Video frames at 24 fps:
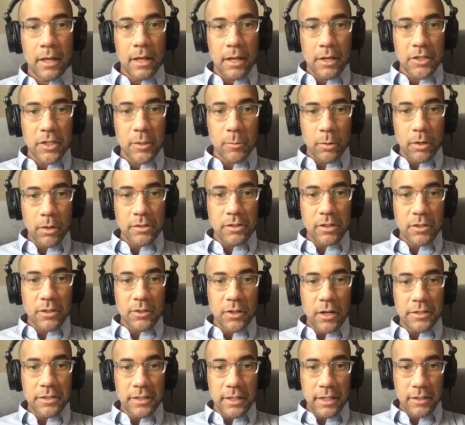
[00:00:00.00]
She works
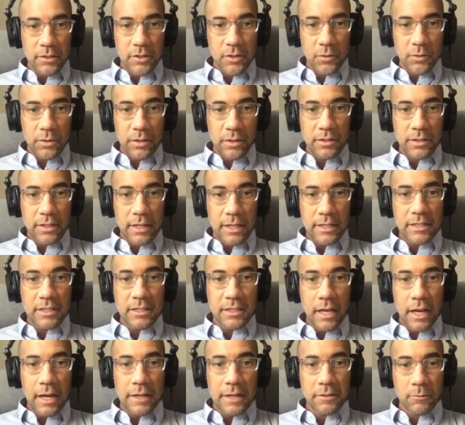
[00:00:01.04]
across industries and
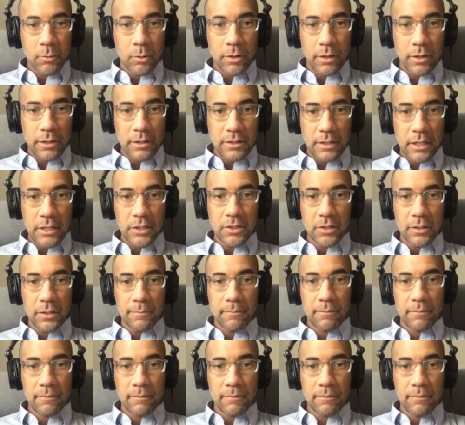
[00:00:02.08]
size of organization,